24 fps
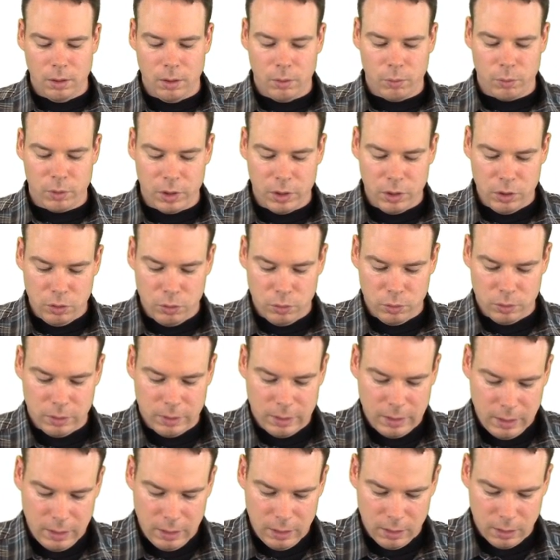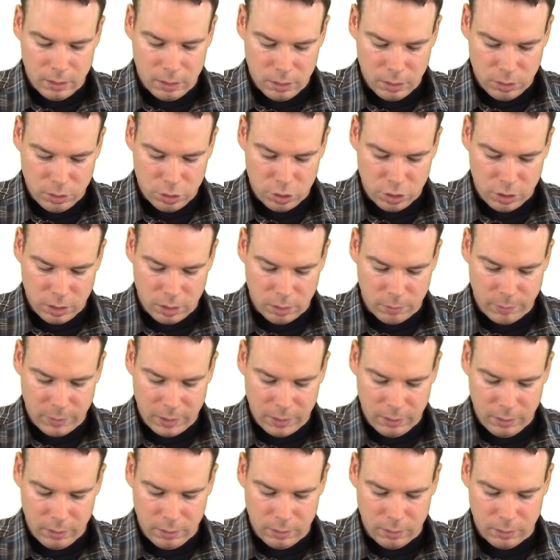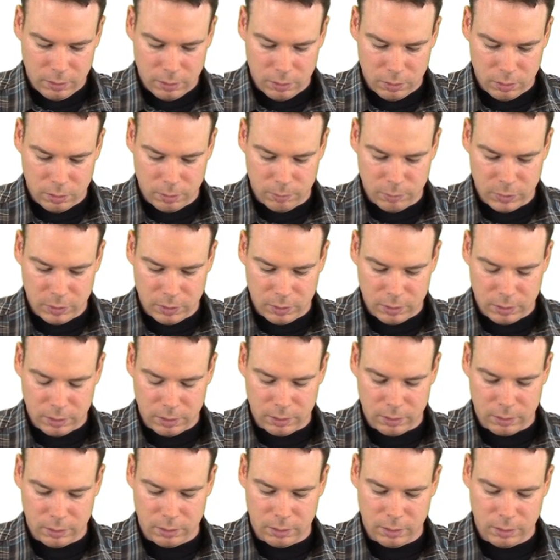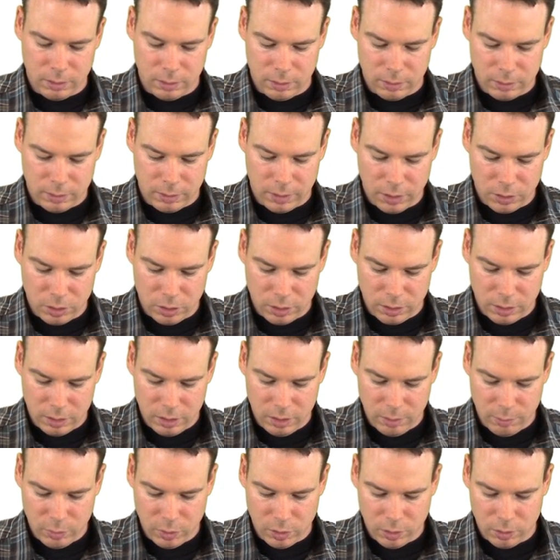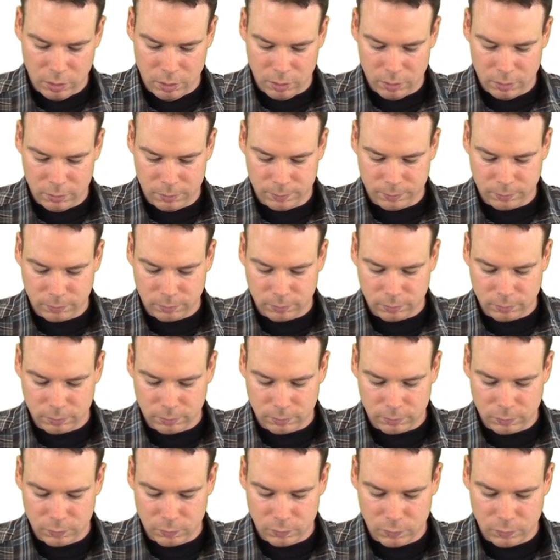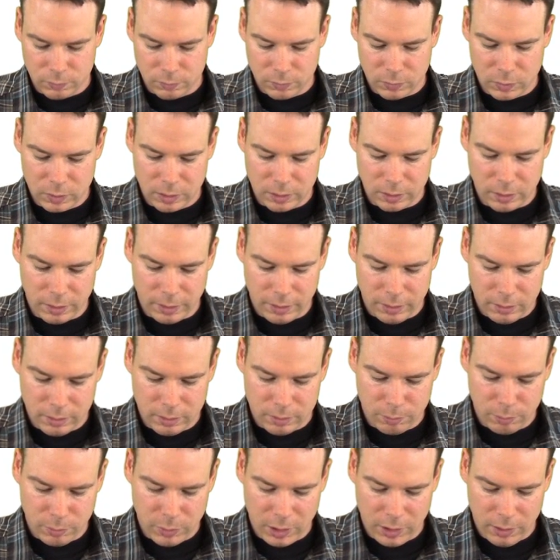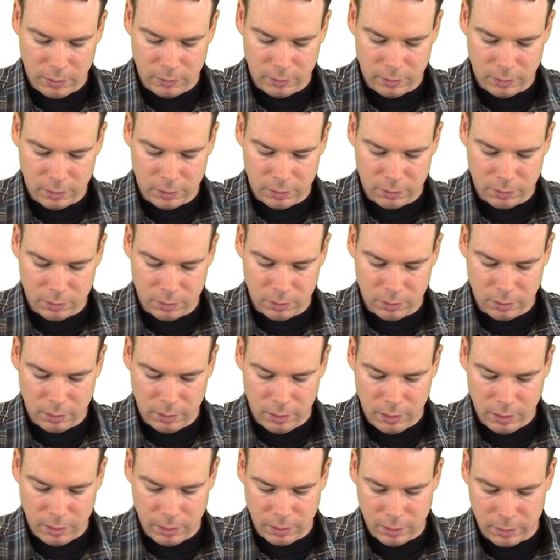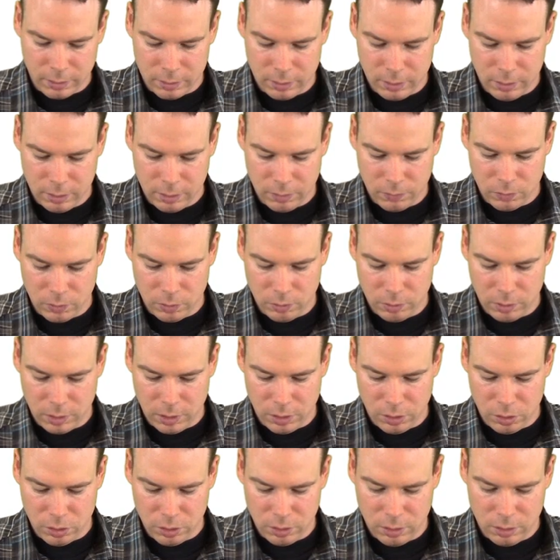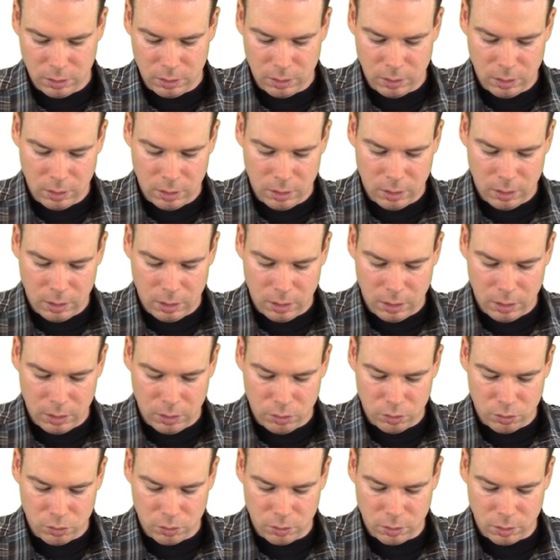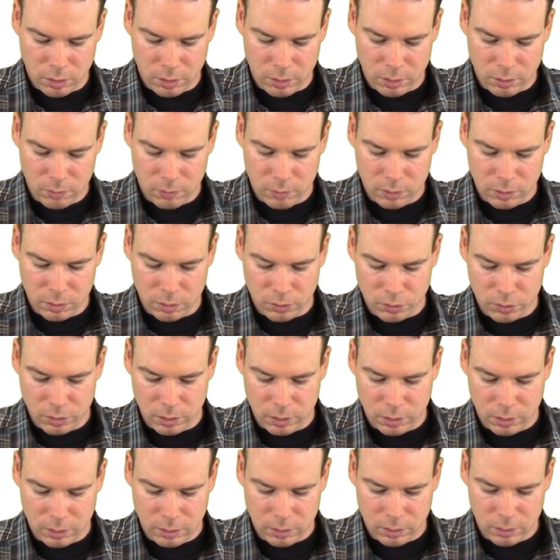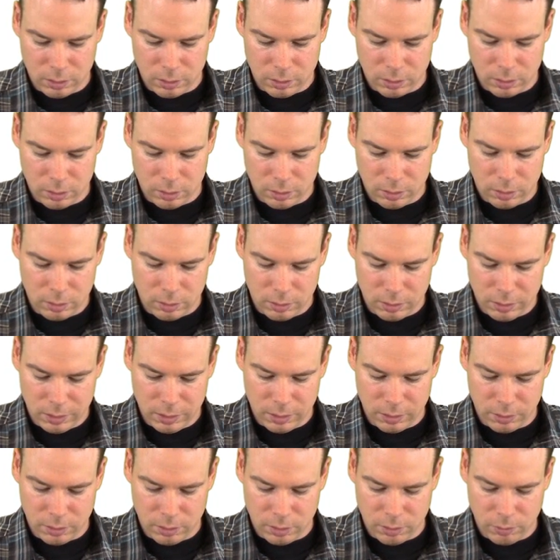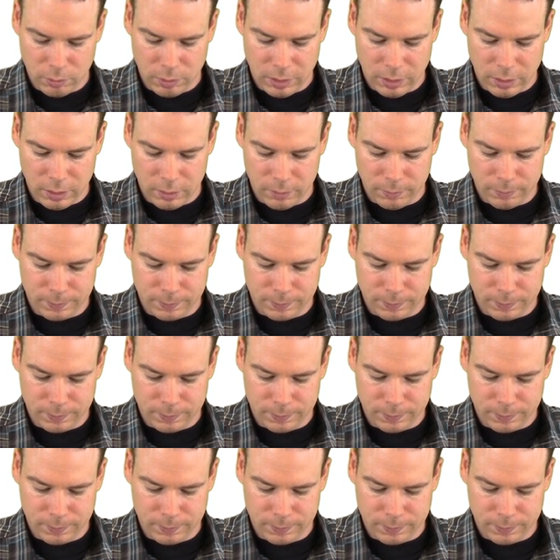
We're going to use the shell method. So I'm going to sketch a typical slice parallel to the axes of rotation and draw the resulting cylinder we get.